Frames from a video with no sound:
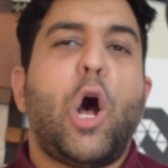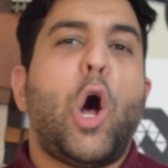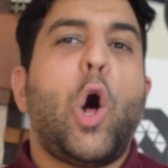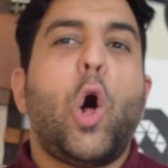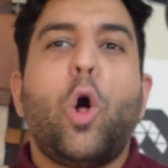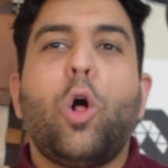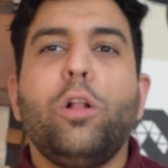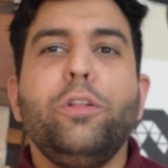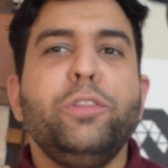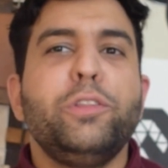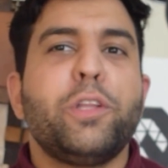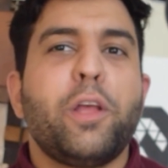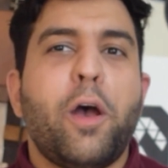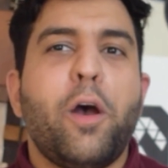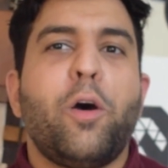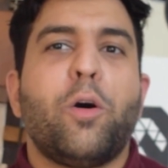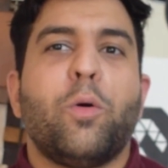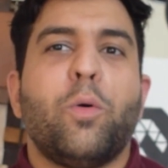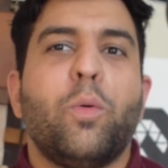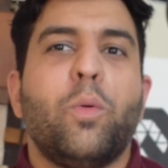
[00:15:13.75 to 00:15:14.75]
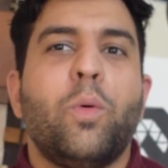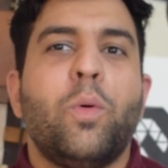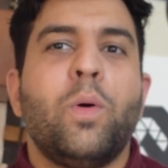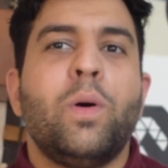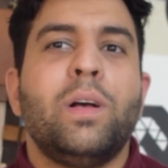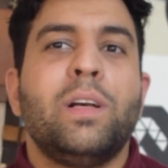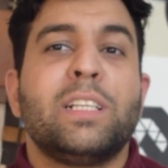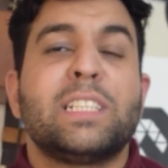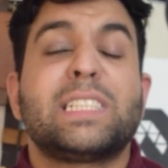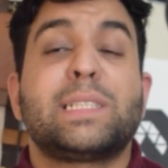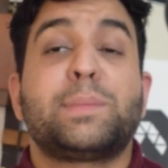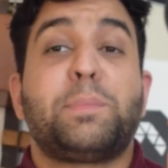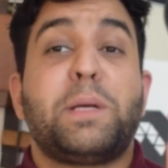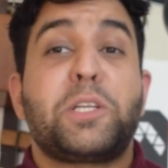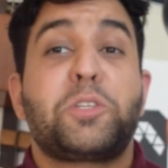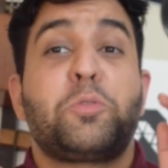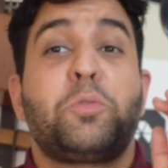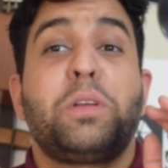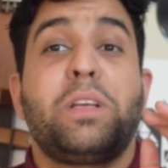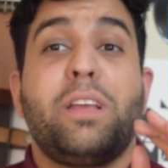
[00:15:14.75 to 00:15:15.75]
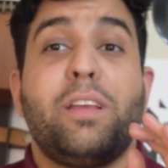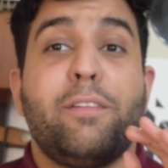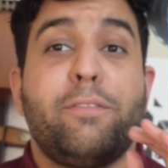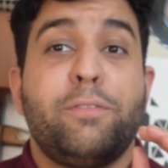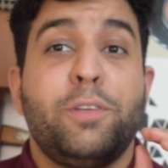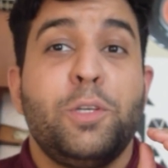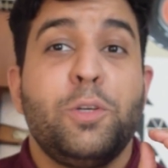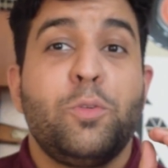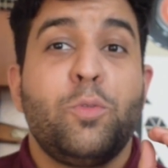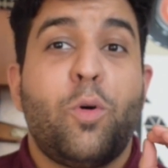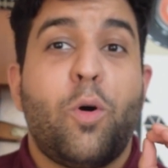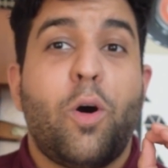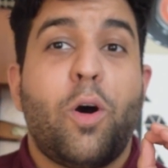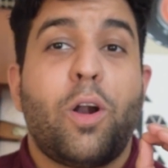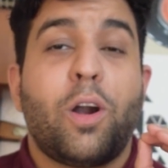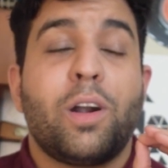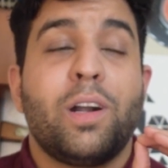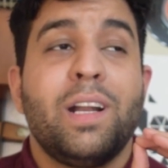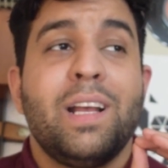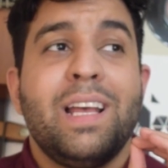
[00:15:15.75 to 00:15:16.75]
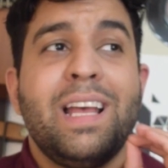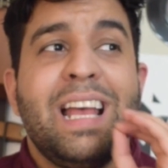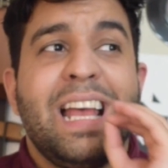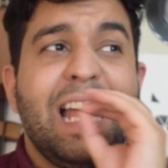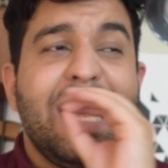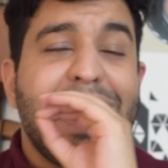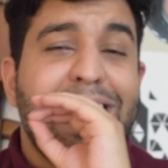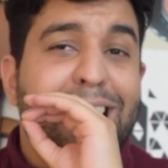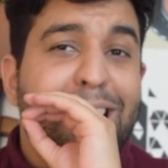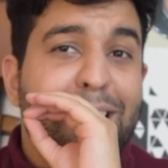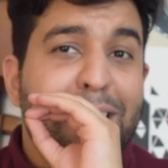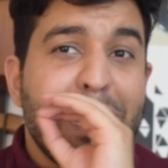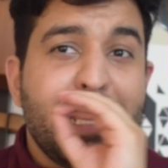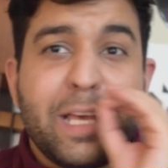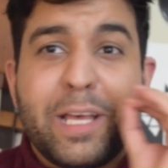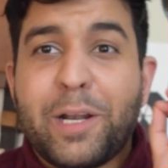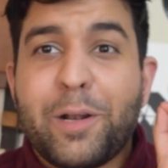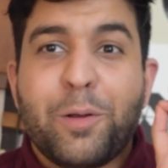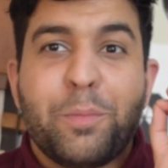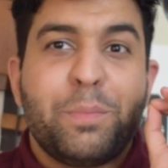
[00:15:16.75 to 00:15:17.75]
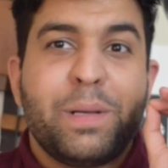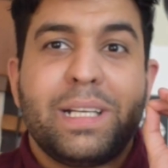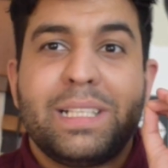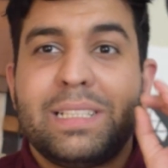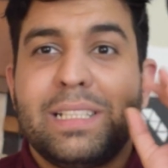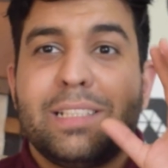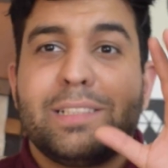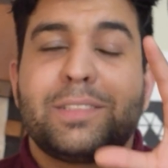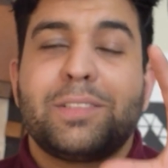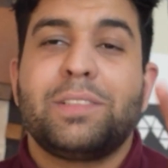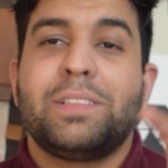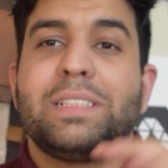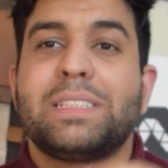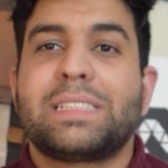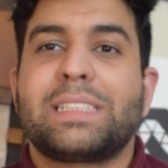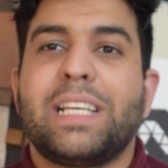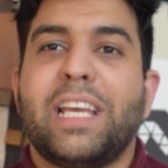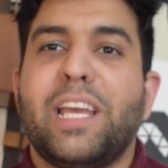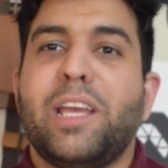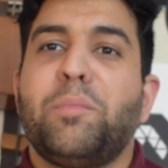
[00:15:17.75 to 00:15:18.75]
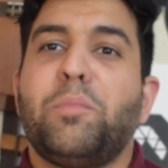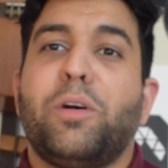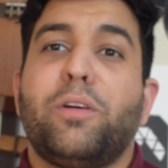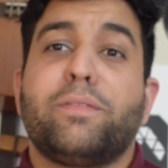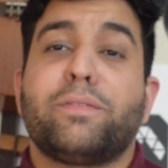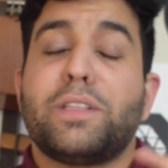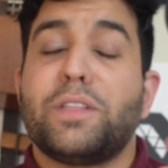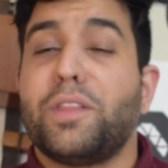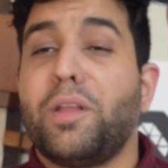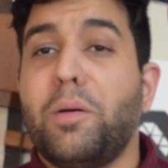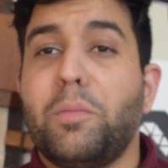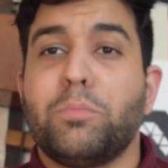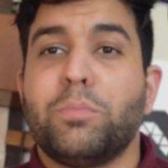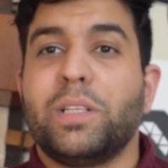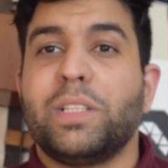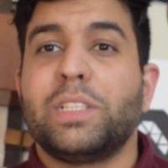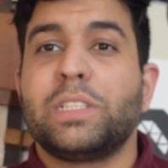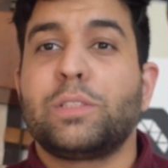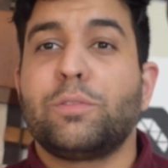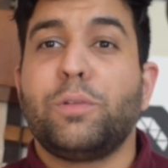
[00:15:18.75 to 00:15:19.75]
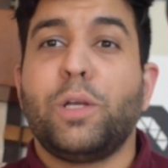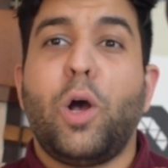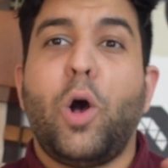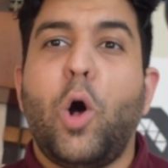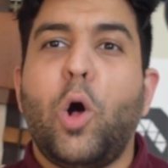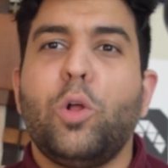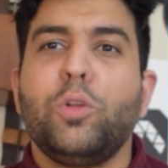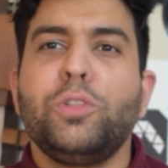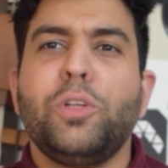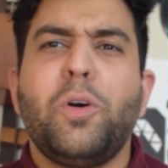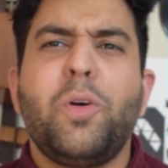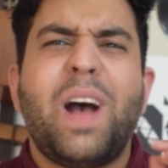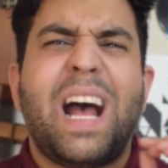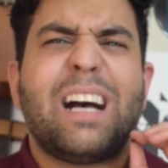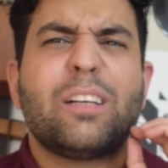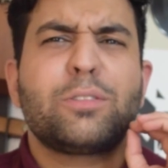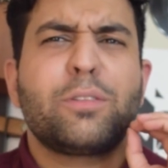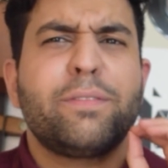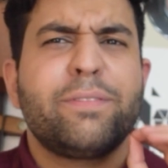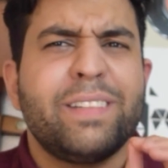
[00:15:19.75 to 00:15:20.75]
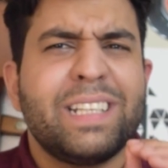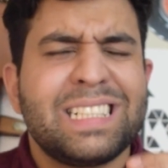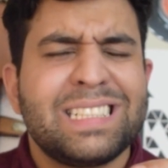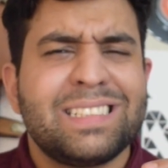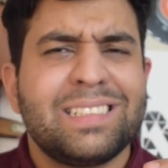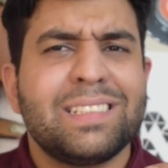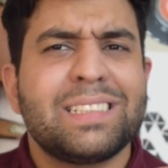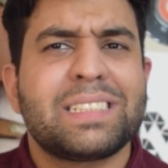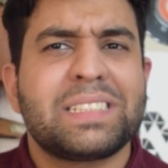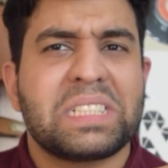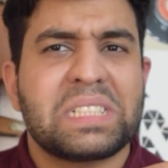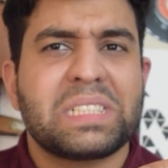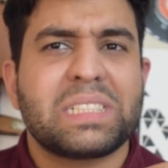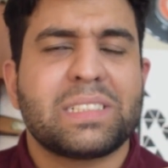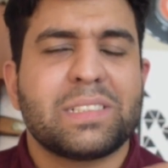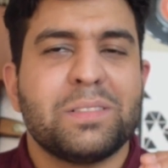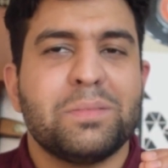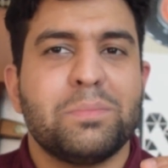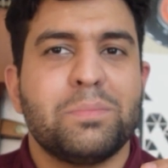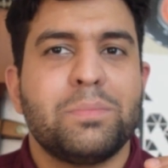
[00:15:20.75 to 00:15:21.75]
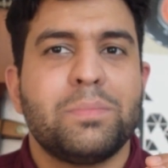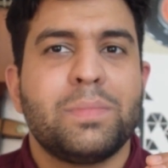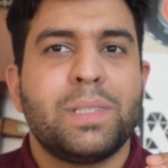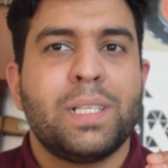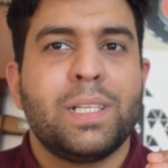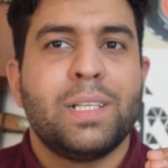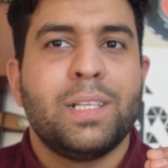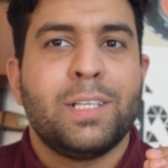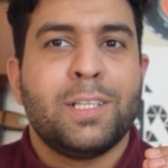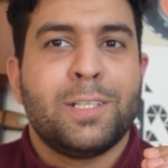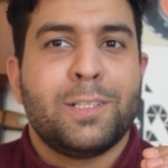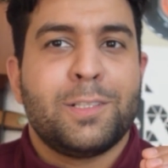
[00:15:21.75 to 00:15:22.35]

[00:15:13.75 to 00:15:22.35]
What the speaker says: we all know, especially if you are a little bit into this game of the numbers, we all know how to fix the system,